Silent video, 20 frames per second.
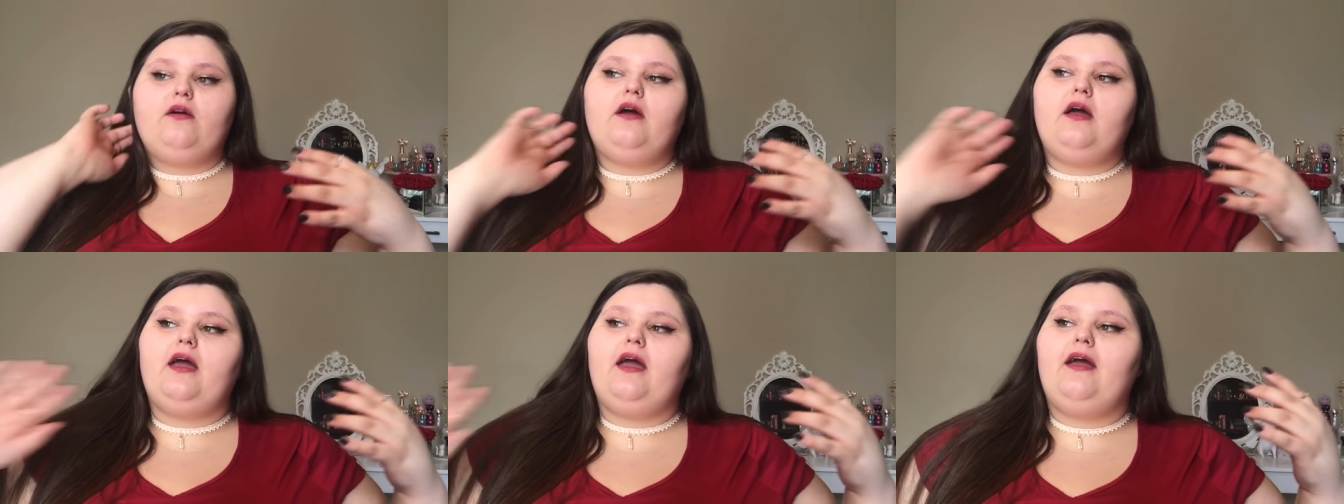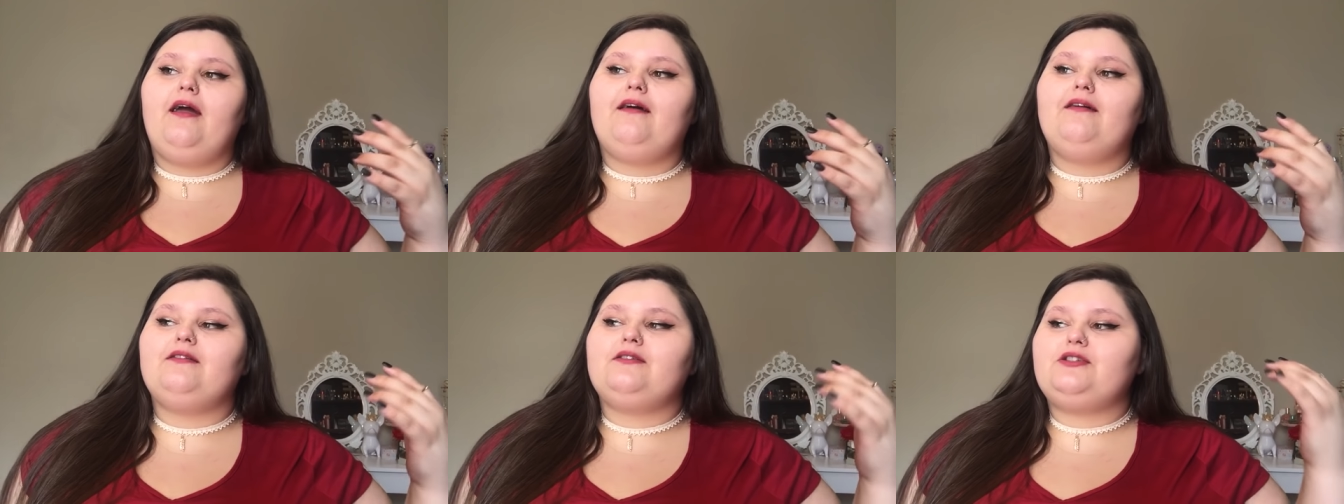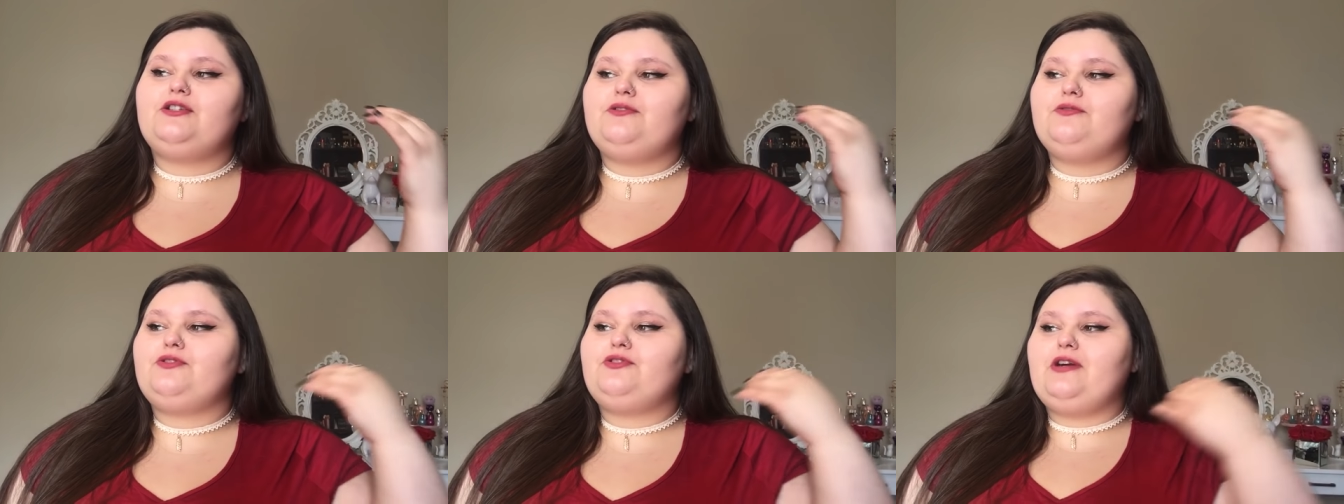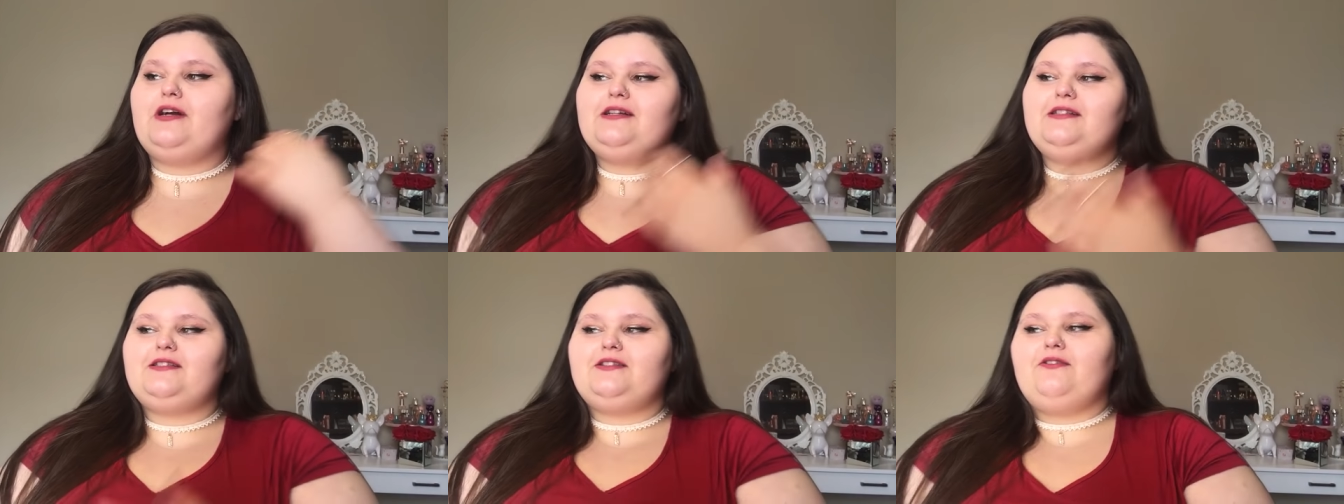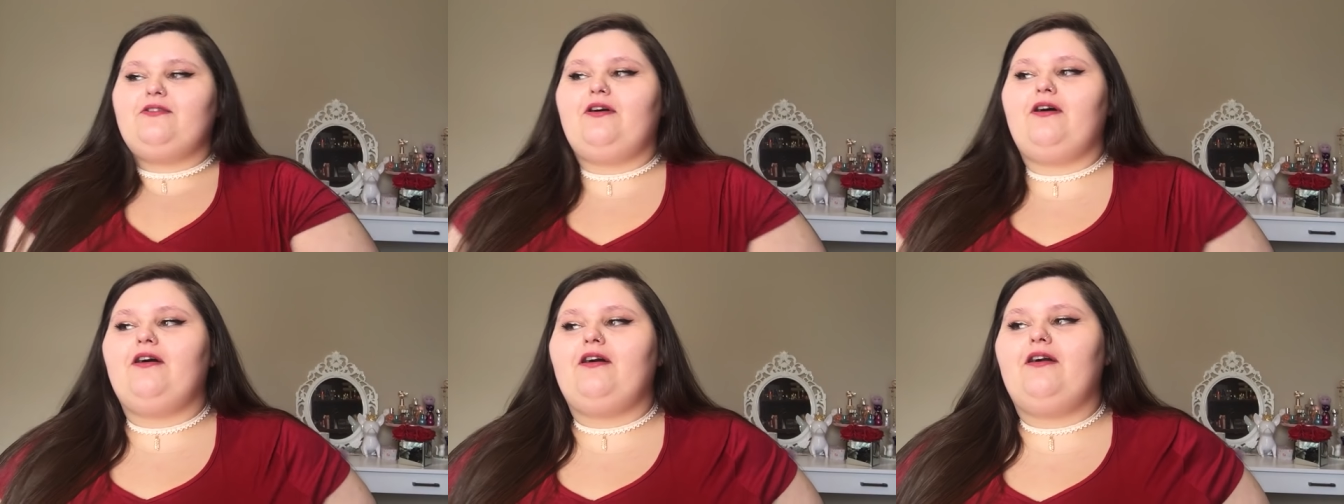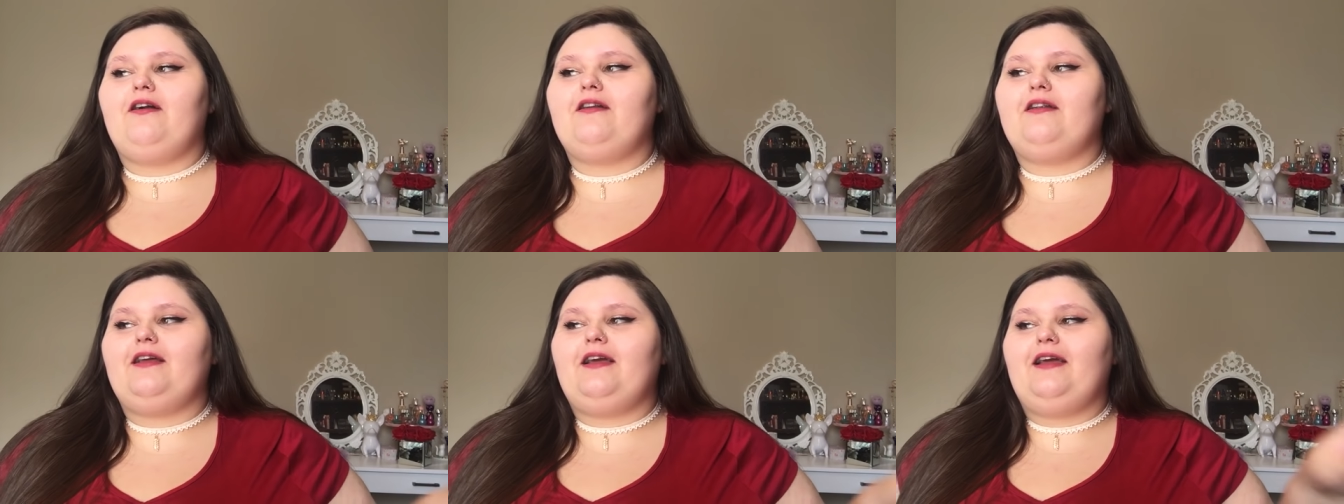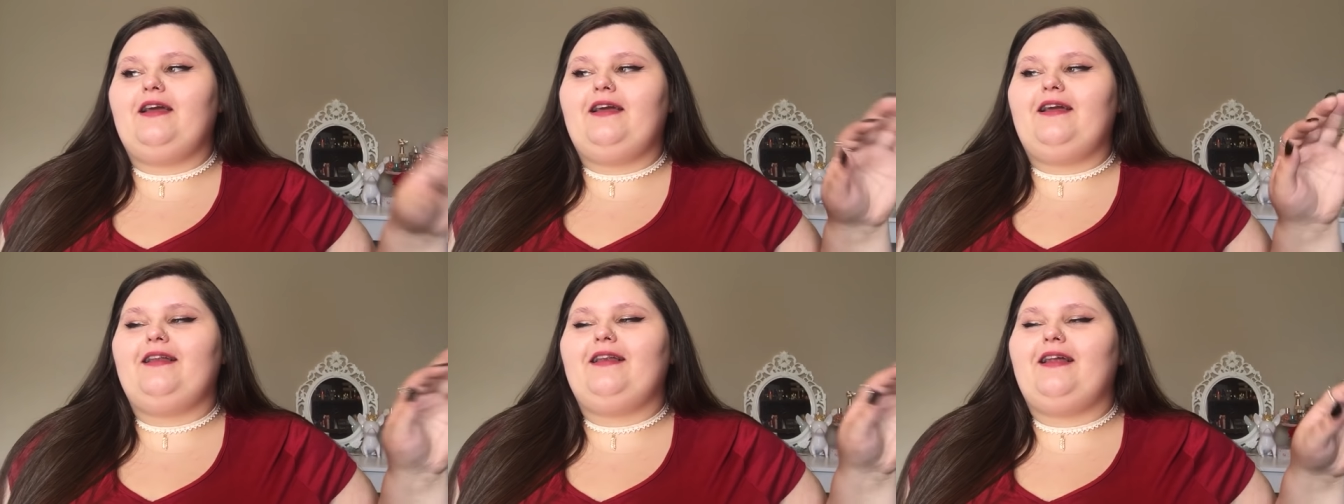and she was trying so hard
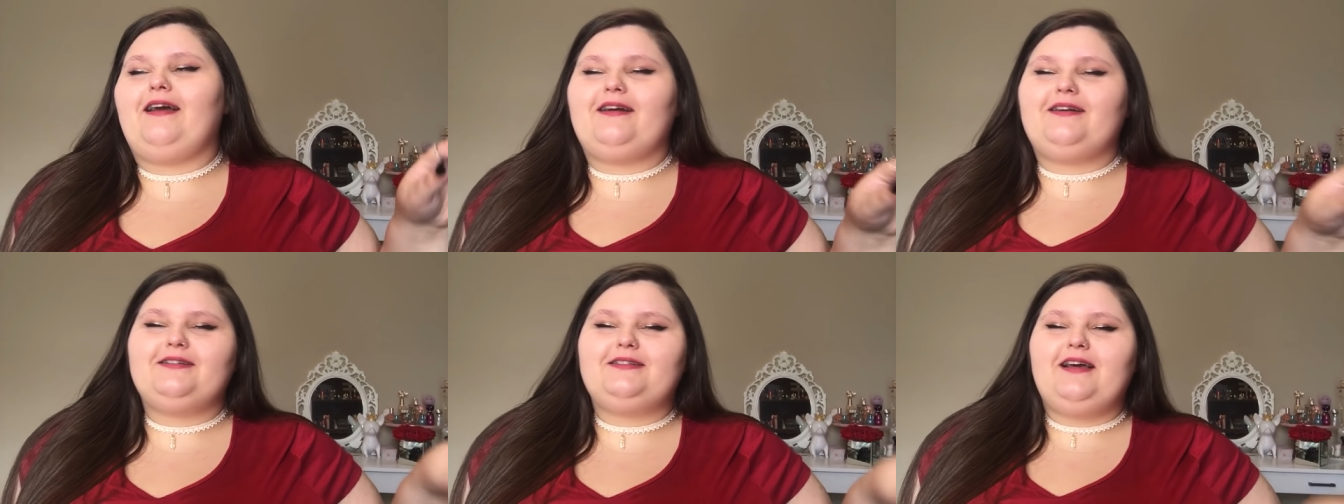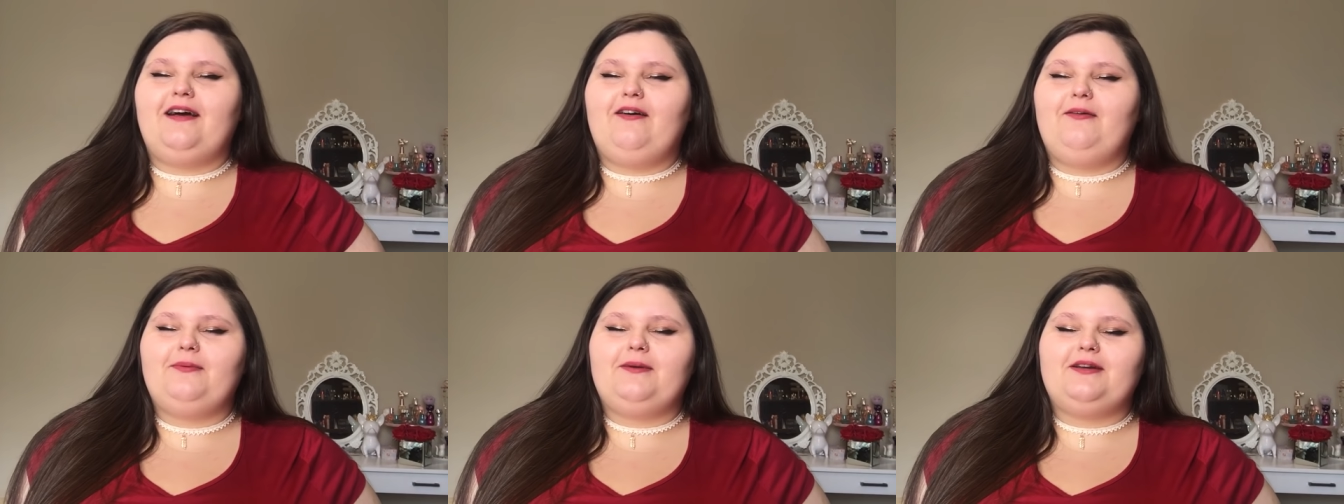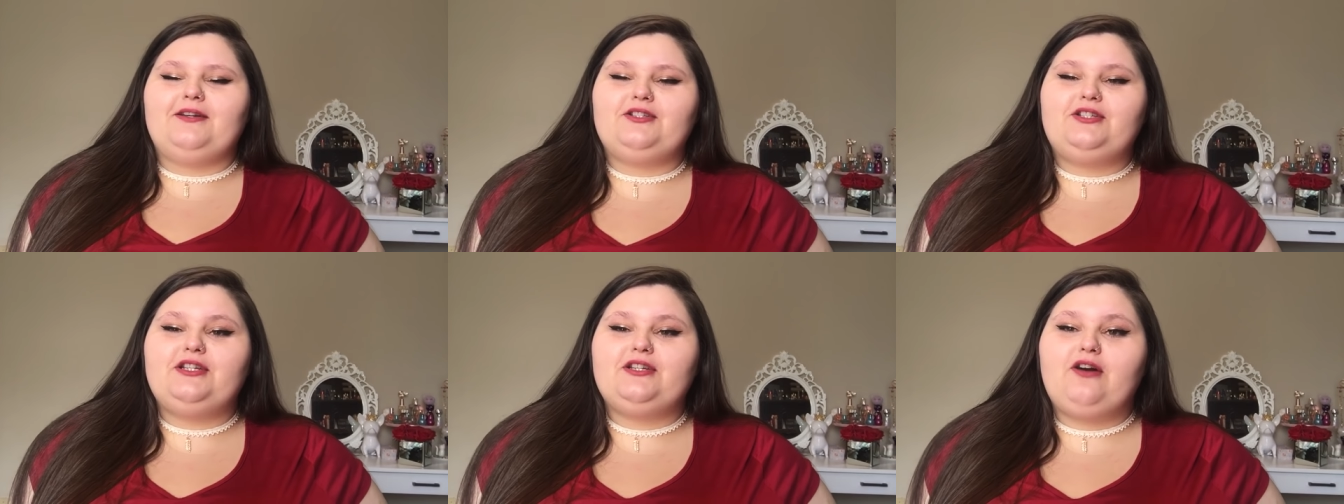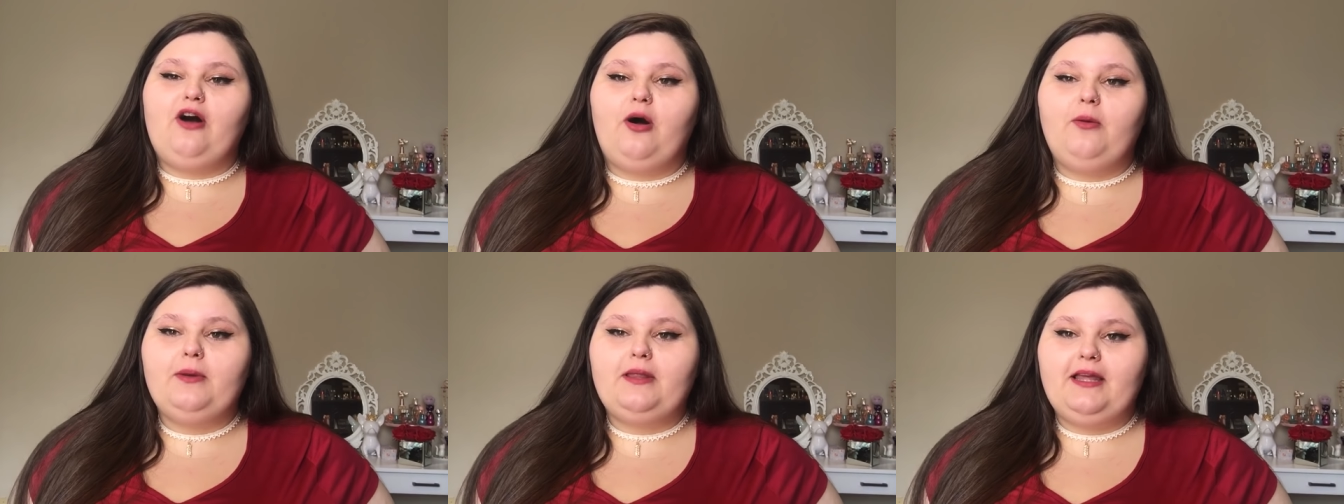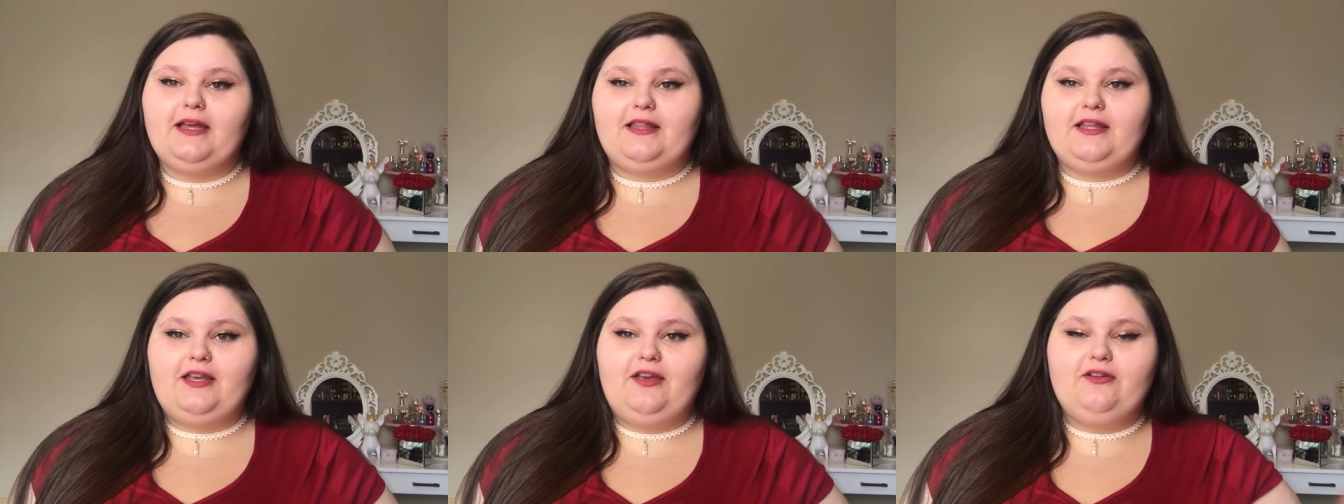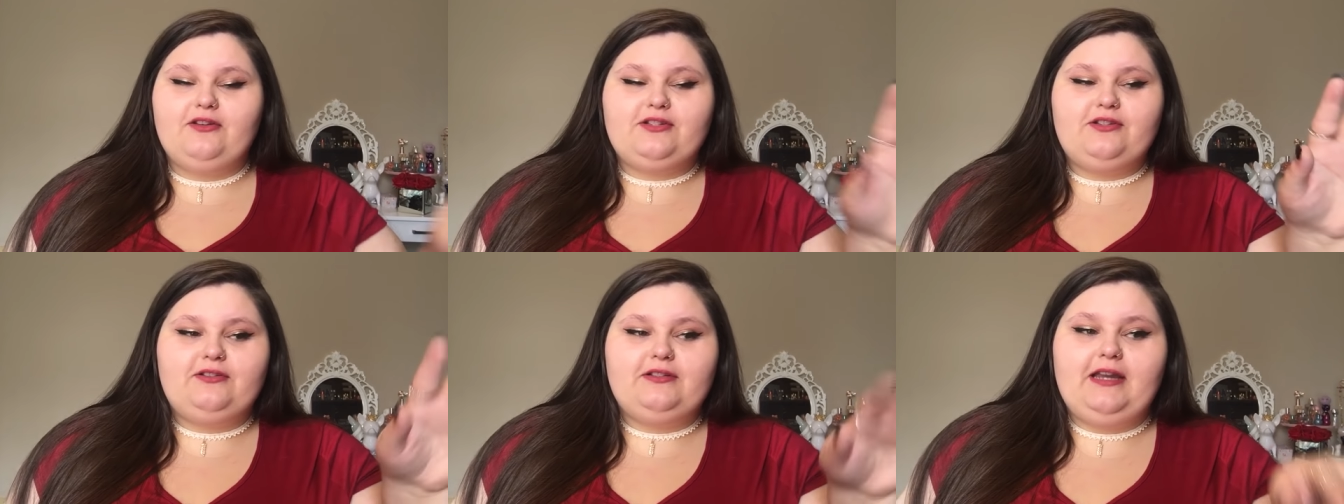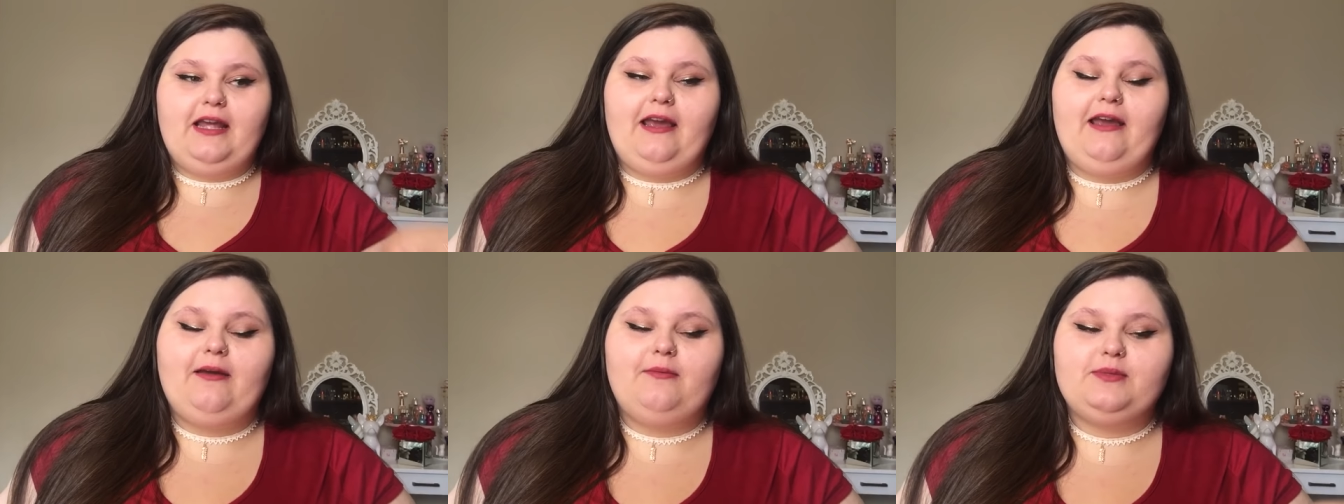and i could tell because she'd call me like the cutest little
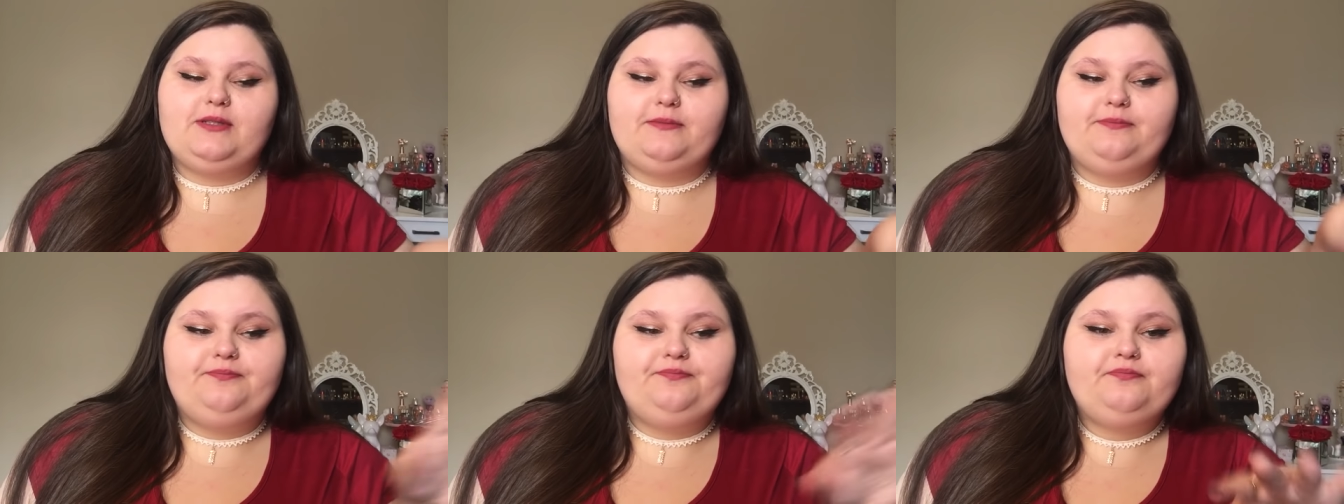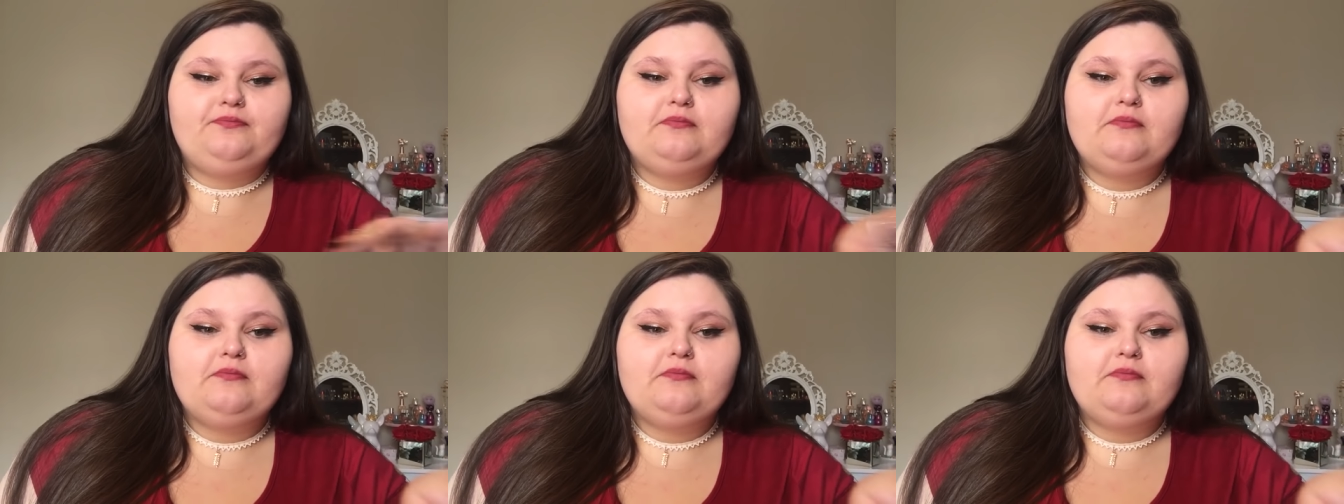names and